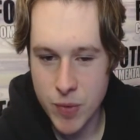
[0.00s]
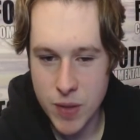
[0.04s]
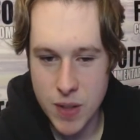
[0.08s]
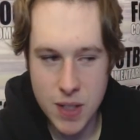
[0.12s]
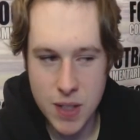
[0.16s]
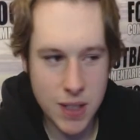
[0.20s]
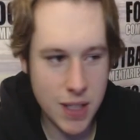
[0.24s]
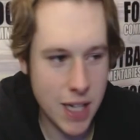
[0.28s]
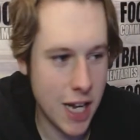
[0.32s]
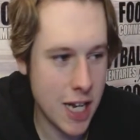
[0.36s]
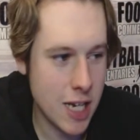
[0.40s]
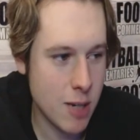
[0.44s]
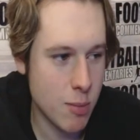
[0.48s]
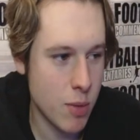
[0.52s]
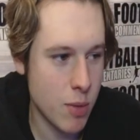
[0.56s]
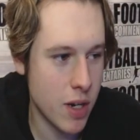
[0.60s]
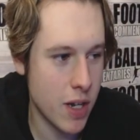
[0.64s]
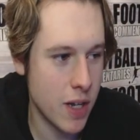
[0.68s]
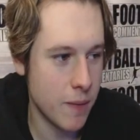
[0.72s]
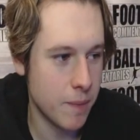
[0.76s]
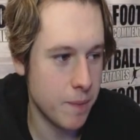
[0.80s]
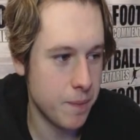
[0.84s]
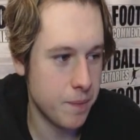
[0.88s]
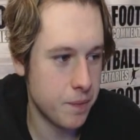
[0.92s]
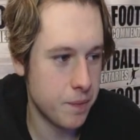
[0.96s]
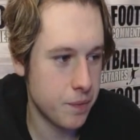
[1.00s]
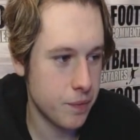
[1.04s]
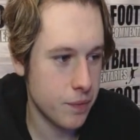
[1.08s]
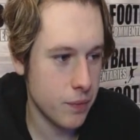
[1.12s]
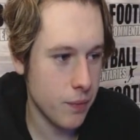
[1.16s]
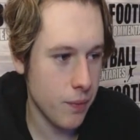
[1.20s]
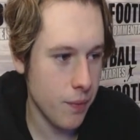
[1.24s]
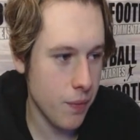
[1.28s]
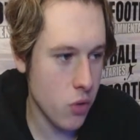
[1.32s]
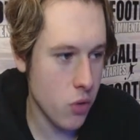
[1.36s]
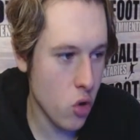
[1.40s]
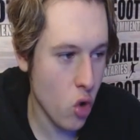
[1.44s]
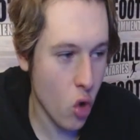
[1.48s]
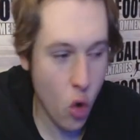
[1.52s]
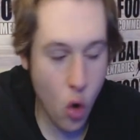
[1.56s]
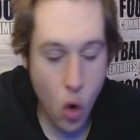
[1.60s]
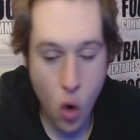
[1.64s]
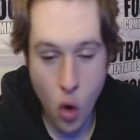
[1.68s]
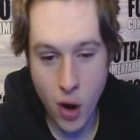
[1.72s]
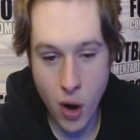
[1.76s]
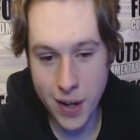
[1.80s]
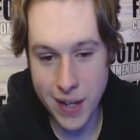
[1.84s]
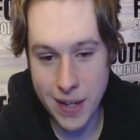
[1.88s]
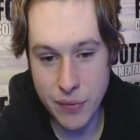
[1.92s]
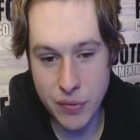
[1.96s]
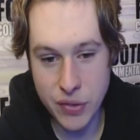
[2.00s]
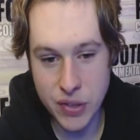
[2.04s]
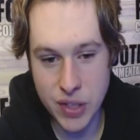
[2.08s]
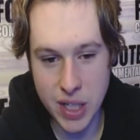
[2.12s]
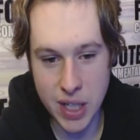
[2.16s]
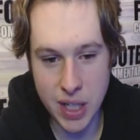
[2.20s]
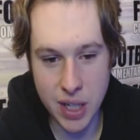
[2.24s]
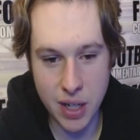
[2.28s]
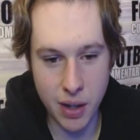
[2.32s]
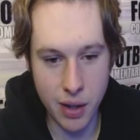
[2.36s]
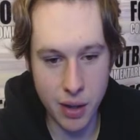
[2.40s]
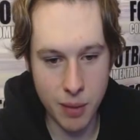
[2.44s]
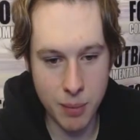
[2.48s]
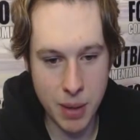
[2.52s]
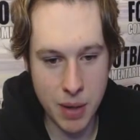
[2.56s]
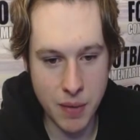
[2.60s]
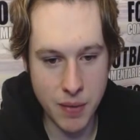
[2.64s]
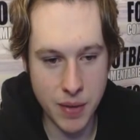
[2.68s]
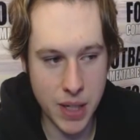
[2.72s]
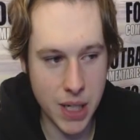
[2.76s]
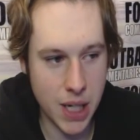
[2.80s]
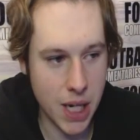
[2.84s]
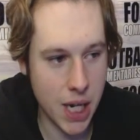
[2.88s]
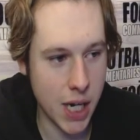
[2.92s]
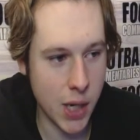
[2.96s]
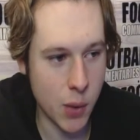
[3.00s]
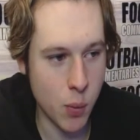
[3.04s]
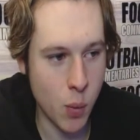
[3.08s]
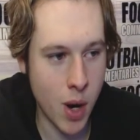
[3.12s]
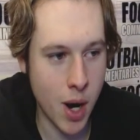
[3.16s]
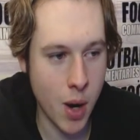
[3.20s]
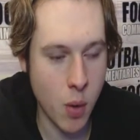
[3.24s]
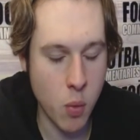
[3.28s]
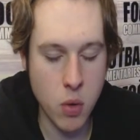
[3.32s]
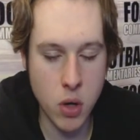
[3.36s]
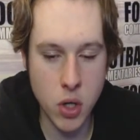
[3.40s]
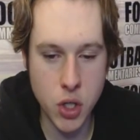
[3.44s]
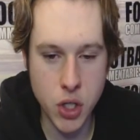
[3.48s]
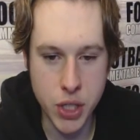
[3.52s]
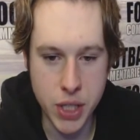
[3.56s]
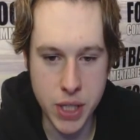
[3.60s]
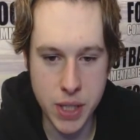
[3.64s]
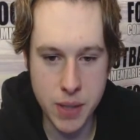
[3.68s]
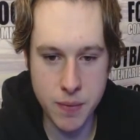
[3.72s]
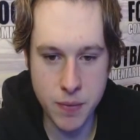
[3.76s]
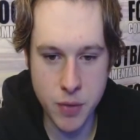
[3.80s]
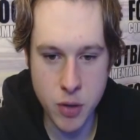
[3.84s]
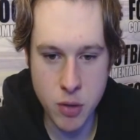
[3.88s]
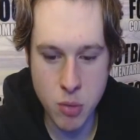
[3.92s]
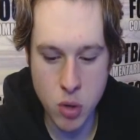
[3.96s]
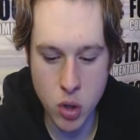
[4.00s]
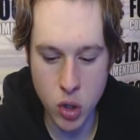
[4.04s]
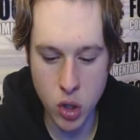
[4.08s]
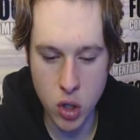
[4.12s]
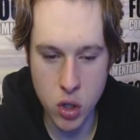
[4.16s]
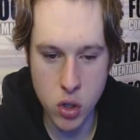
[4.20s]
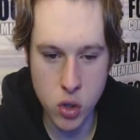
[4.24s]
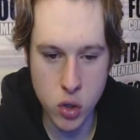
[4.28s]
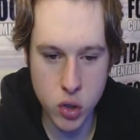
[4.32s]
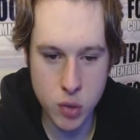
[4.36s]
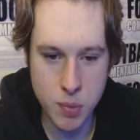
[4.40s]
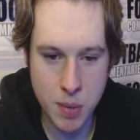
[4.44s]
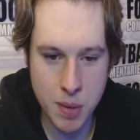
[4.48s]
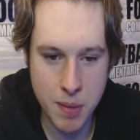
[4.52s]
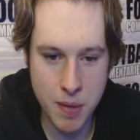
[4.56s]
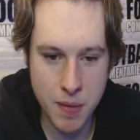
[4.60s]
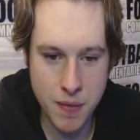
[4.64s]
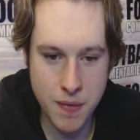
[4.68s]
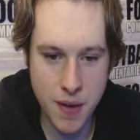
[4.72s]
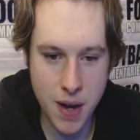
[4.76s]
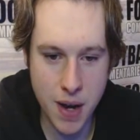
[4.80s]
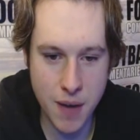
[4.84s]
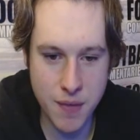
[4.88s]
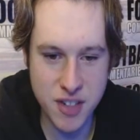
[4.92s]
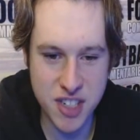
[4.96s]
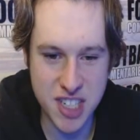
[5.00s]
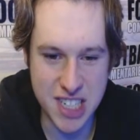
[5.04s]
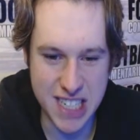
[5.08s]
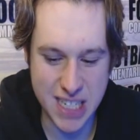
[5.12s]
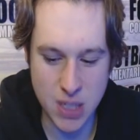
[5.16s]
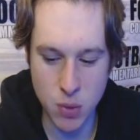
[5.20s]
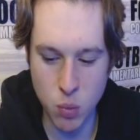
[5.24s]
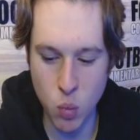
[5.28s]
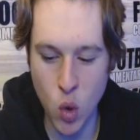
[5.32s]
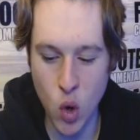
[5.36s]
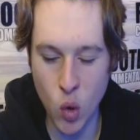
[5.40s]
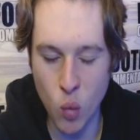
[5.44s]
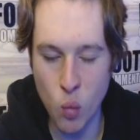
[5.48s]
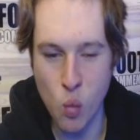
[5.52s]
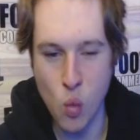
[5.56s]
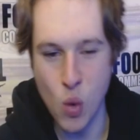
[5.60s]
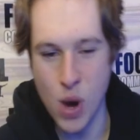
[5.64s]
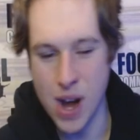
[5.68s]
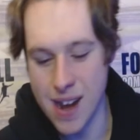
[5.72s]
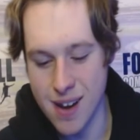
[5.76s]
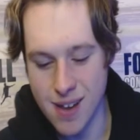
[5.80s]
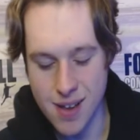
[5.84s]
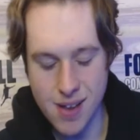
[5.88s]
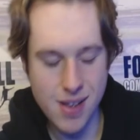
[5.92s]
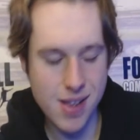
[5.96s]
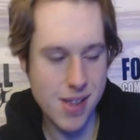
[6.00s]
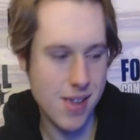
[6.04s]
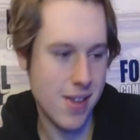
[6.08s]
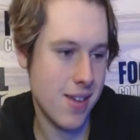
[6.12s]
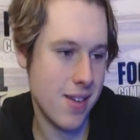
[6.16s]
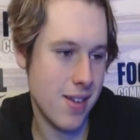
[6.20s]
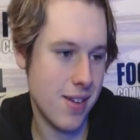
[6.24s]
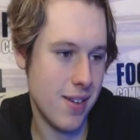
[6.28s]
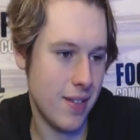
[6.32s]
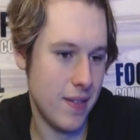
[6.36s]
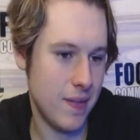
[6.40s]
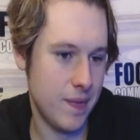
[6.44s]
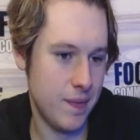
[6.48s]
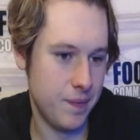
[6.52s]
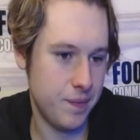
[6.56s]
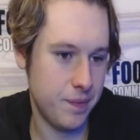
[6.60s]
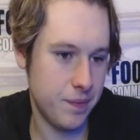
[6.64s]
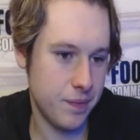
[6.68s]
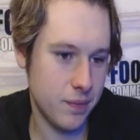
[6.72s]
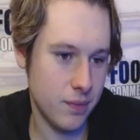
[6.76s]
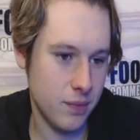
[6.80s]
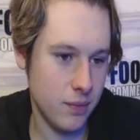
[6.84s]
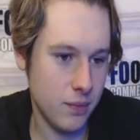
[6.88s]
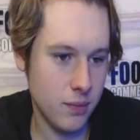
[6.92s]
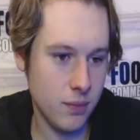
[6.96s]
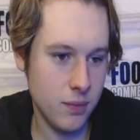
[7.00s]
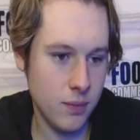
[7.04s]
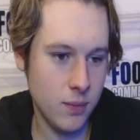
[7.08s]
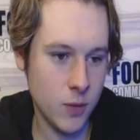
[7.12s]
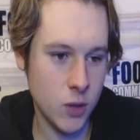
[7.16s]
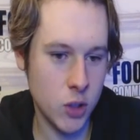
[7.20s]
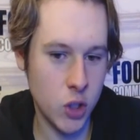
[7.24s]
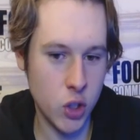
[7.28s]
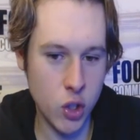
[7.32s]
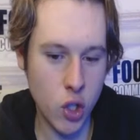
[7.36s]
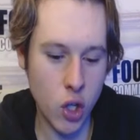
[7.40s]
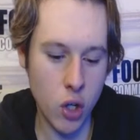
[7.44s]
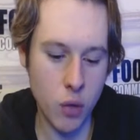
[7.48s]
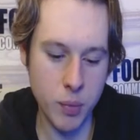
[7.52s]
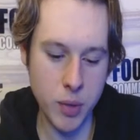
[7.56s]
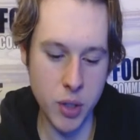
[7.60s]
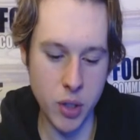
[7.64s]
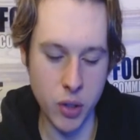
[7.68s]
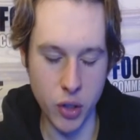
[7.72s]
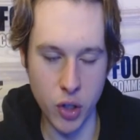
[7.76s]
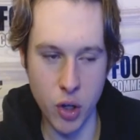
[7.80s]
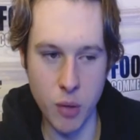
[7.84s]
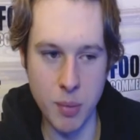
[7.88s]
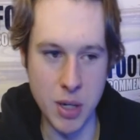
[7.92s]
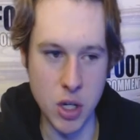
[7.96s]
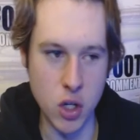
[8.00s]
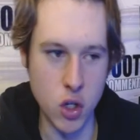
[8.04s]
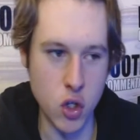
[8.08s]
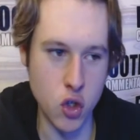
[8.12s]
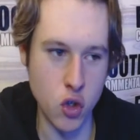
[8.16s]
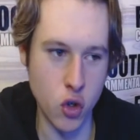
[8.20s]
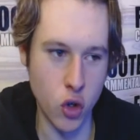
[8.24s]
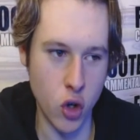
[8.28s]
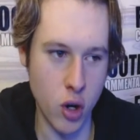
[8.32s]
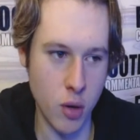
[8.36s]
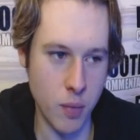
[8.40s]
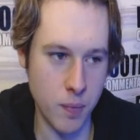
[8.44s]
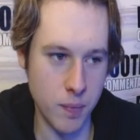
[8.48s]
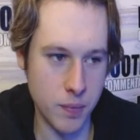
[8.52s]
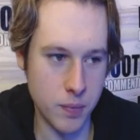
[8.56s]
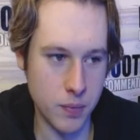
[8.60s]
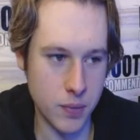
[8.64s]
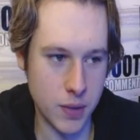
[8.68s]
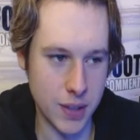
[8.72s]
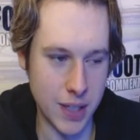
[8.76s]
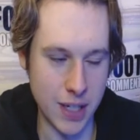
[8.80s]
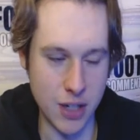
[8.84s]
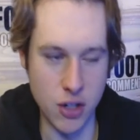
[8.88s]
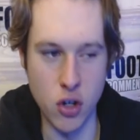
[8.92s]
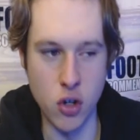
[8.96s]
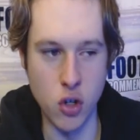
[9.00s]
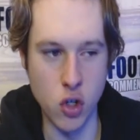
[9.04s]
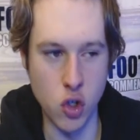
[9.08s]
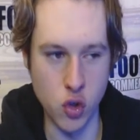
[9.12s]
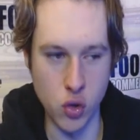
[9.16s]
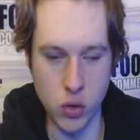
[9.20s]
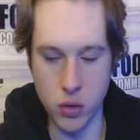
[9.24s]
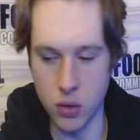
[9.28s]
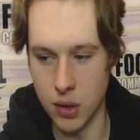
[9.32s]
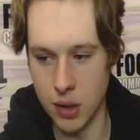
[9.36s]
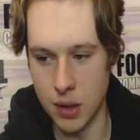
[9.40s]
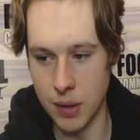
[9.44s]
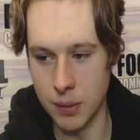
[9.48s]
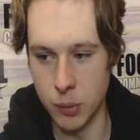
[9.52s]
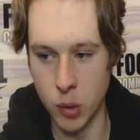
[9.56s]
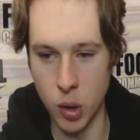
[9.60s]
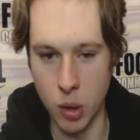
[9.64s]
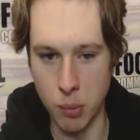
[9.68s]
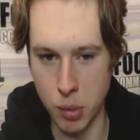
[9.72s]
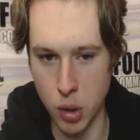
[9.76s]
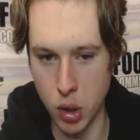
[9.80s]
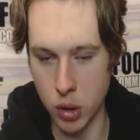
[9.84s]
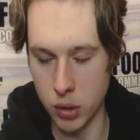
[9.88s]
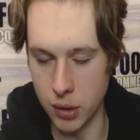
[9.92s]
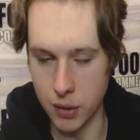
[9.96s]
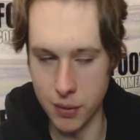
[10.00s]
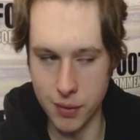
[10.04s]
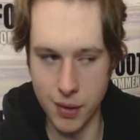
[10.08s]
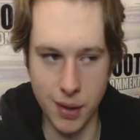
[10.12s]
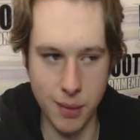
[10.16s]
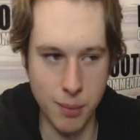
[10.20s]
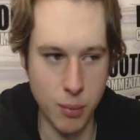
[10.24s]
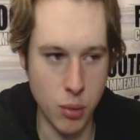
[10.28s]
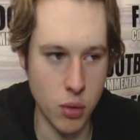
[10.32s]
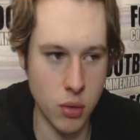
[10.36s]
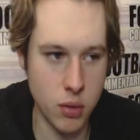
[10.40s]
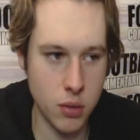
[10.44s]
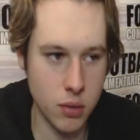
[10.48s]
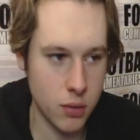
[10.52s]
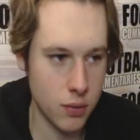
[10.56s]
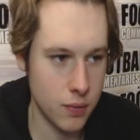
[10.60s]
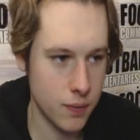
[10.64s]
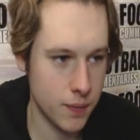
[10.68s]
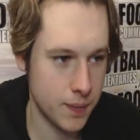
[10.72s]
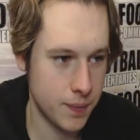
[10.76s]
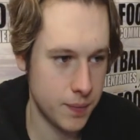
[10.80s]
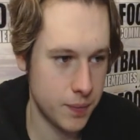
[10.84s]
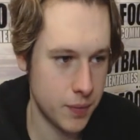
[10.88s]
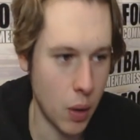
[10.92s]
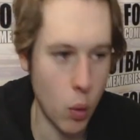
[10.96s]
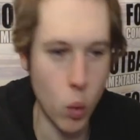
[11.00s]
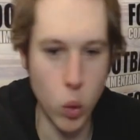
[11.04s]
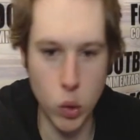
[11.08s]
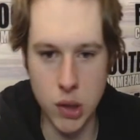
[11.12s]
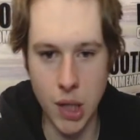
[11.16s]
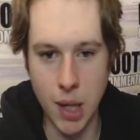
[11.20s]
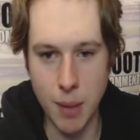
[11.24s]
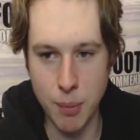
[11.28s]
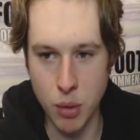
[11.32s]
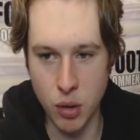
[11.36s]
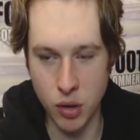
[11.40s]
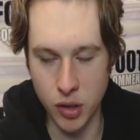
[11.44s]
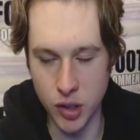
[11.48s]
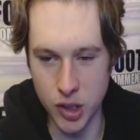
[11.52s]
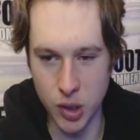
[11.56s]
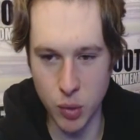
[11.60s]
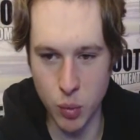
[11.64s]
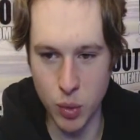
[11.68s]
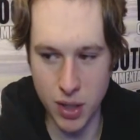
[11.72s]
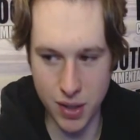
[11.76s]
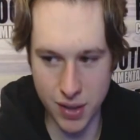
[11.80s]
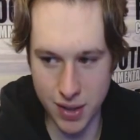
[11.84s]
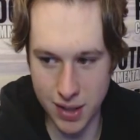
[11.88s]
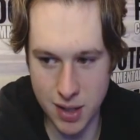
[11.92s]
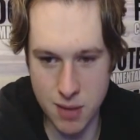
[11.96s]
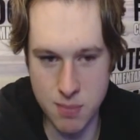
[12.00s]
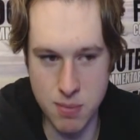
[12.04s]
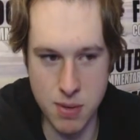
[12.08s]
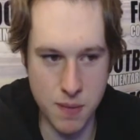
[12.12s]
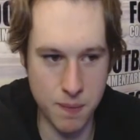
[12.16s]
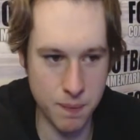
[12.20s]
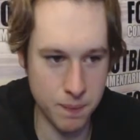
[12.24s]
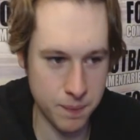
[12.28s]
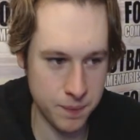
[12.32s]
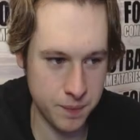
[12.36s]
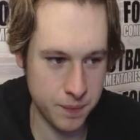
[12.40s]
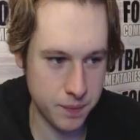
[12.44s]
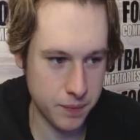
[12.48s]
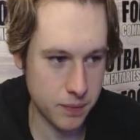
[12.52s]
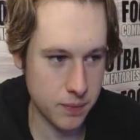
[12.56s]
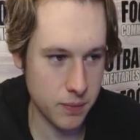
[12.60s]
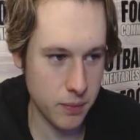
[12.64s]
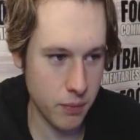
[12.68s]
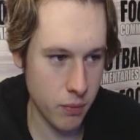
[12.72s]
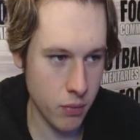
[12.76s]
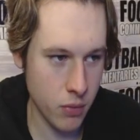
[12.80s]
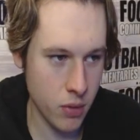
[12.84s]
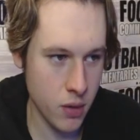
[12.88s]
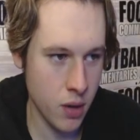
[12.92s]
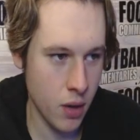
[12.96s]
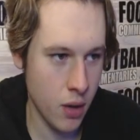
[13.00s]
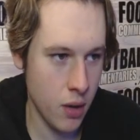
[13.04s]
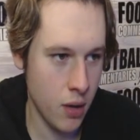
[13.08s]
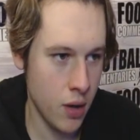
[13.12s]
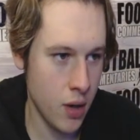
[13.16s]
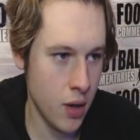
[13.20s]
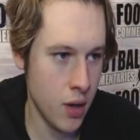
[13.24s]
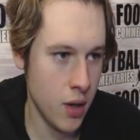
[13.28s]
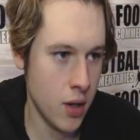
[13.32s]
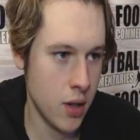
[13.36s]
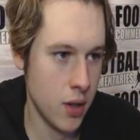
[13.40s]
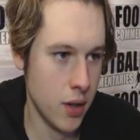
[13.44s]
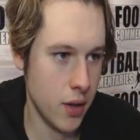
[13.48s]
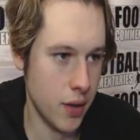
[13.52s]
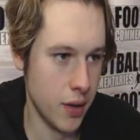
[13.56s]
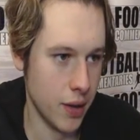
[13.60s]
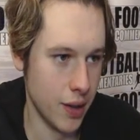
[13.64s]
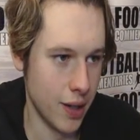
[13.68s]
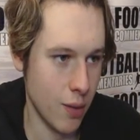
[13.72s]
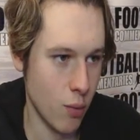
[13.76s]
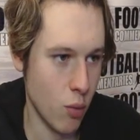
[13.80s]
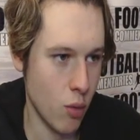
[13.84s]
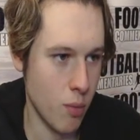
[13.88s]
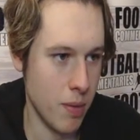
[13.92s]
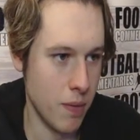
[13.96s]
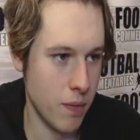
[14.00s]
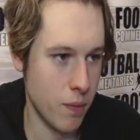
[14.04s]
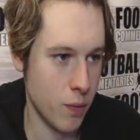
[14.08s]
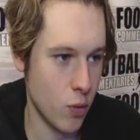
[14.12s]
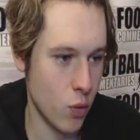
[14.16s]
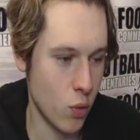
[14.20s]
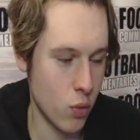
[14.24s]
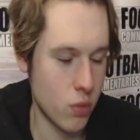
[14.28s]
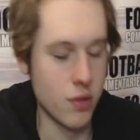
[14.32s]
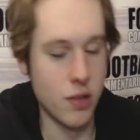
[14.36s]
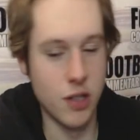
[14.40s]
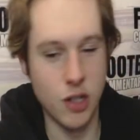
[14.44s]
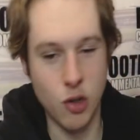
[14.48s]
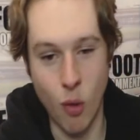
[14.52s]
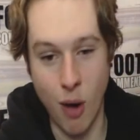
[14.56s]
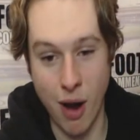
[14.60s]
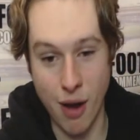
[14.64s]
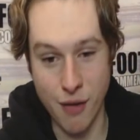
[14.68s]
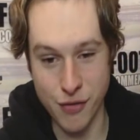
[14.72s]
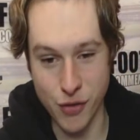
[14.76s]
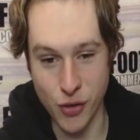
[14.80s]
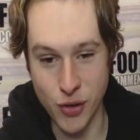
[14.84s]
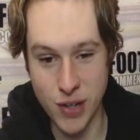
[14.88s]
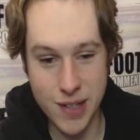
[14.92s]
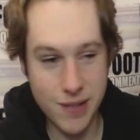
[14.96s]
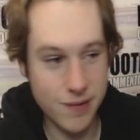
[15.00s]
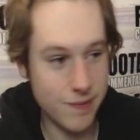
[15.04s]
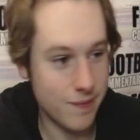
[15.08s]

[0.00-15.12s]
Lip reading: last minute. Or I'd even take a bit of a United whitewash here, a few more goals, maybe a 5-6-1 win. Because you've got to be neutral. I say neutral. I'm not a Burnley fan, but I would like Burnley to win. I think it would be quite funny.